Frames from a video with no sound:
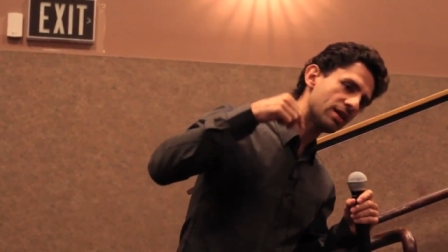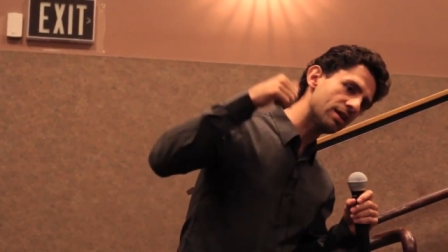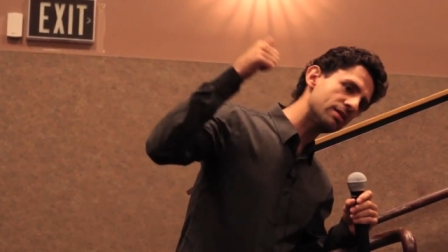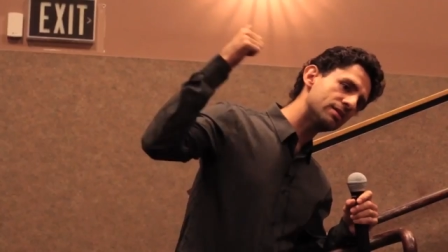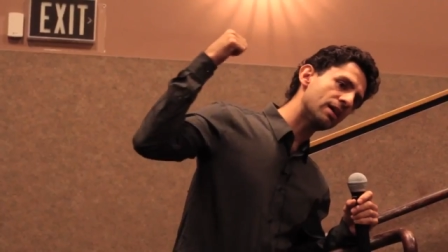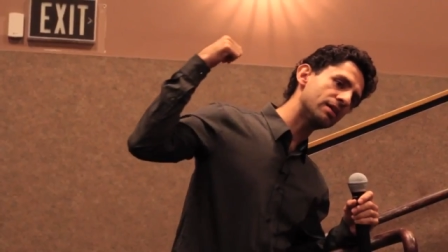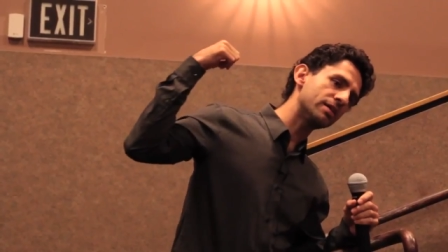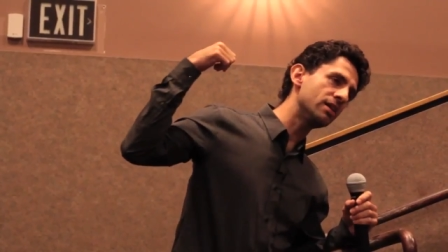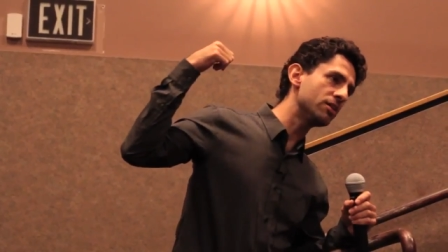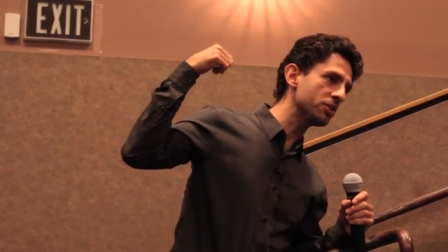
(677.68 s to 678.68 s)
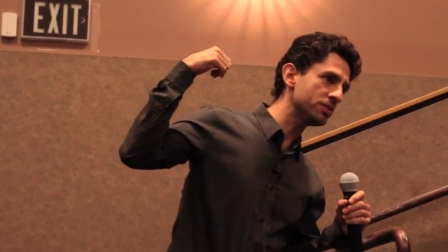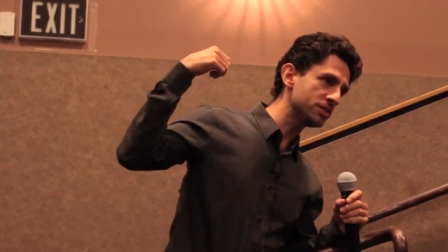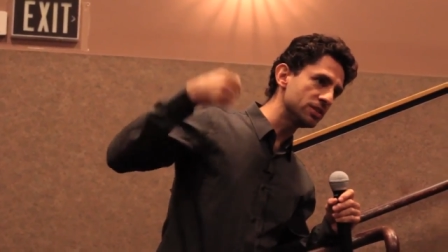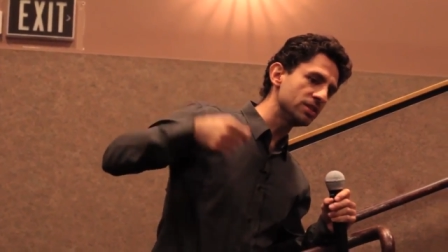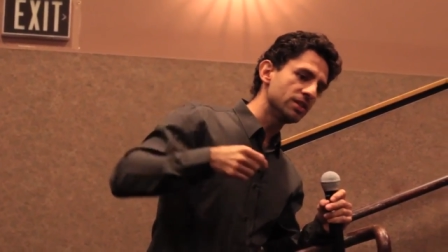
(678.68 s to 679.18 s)
that, I did that in Illinois,
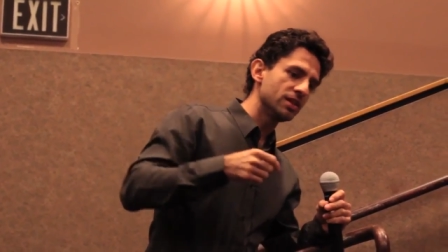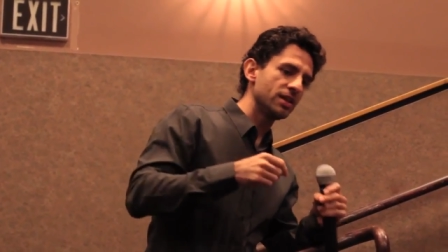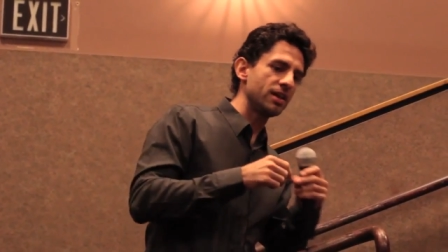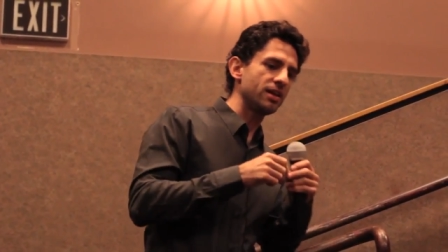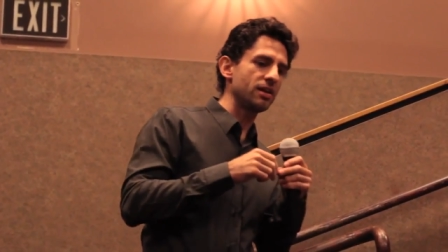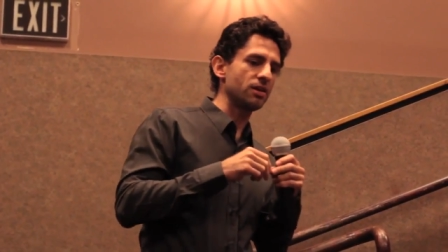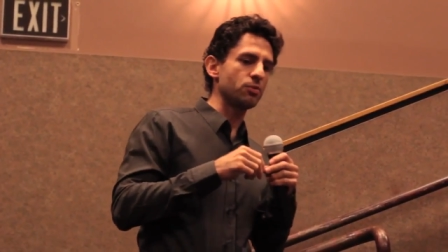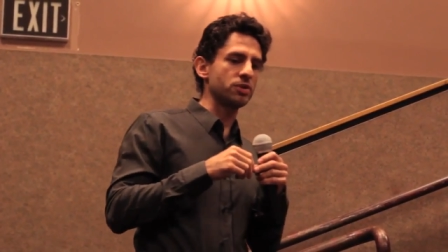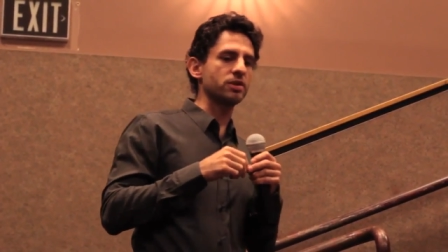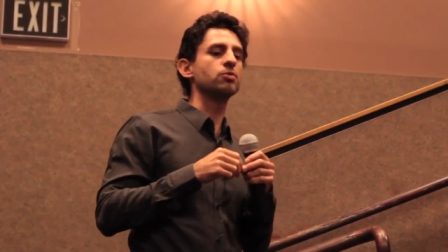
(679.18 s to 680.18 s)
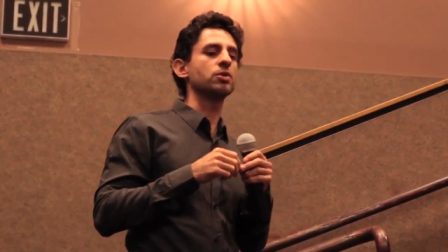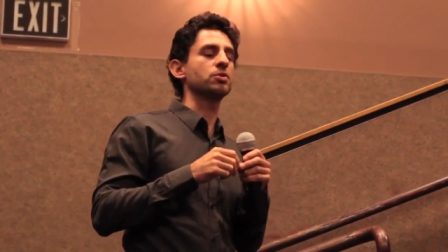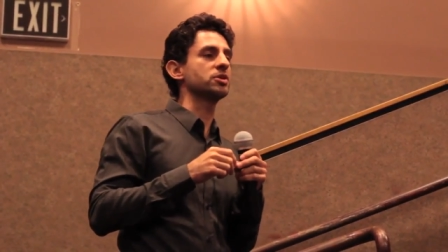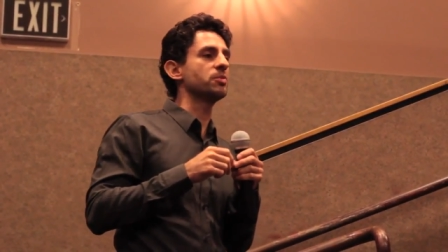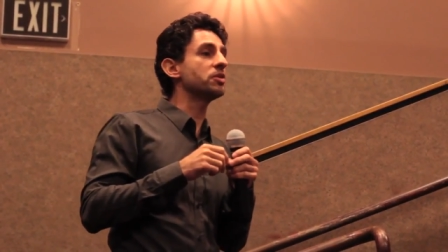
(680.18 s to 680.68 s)
we
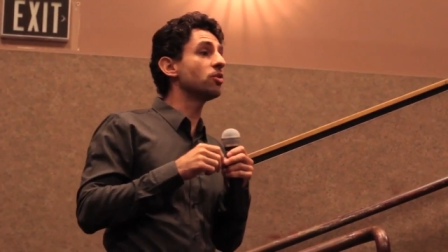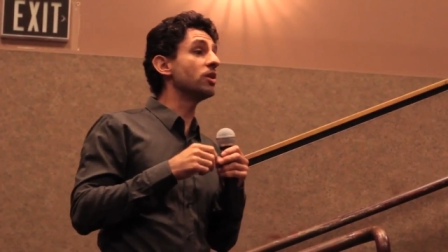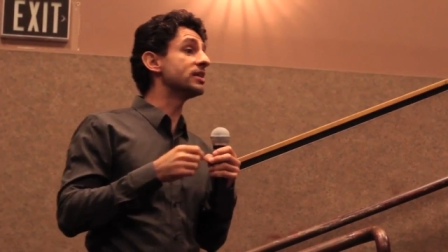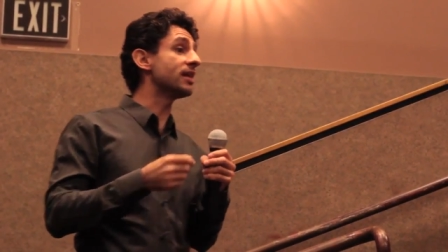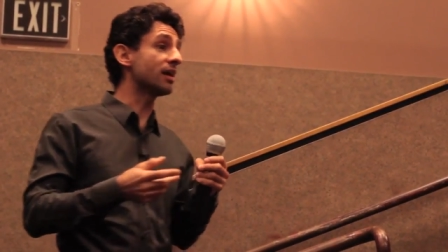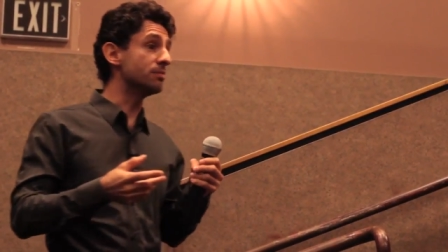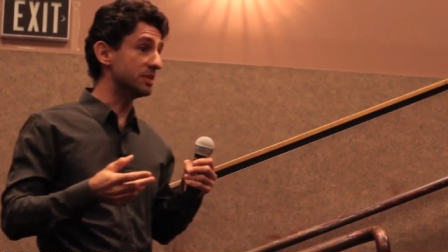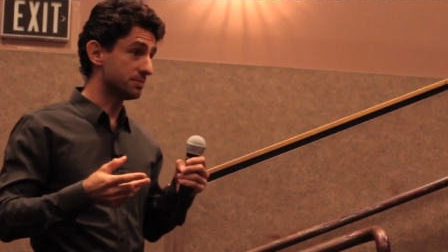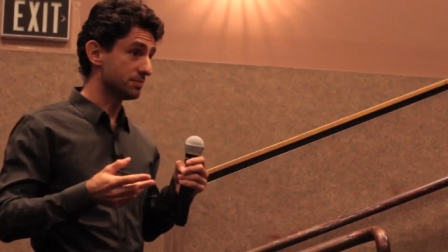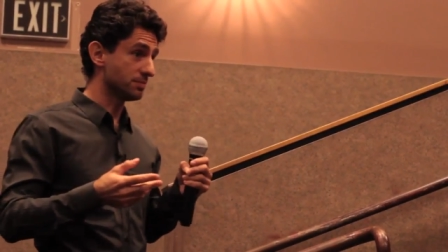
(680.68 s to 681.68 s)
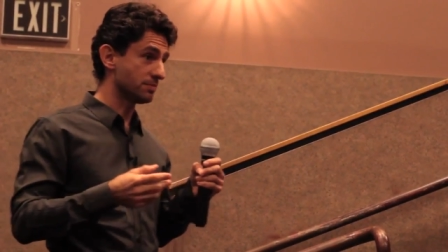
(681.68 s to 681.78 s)
worked with something called entanglement.